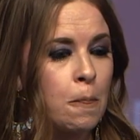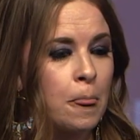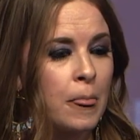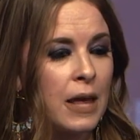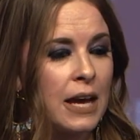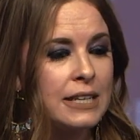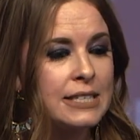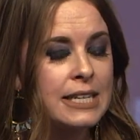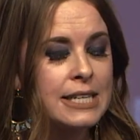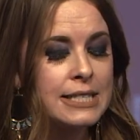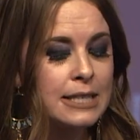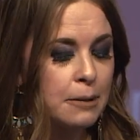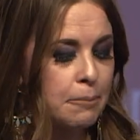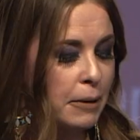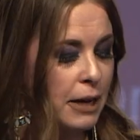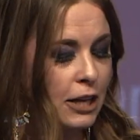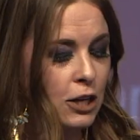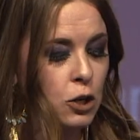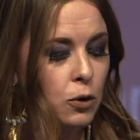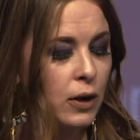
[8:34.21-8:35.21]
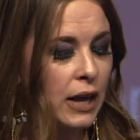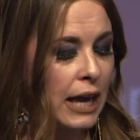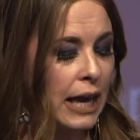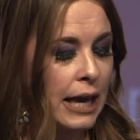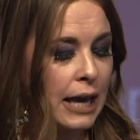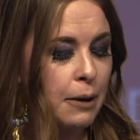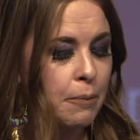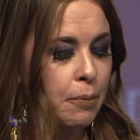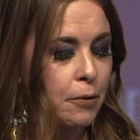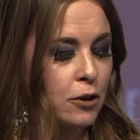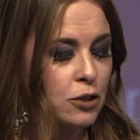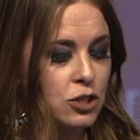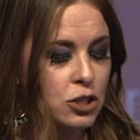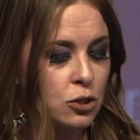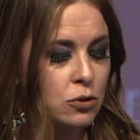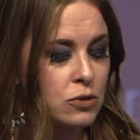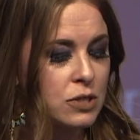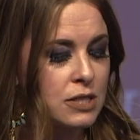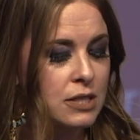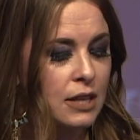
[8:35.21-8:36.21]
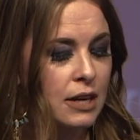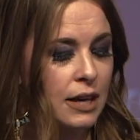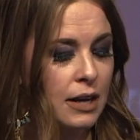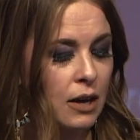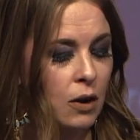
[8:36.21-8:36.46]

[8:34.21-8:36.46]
Doesn't mean you can't produce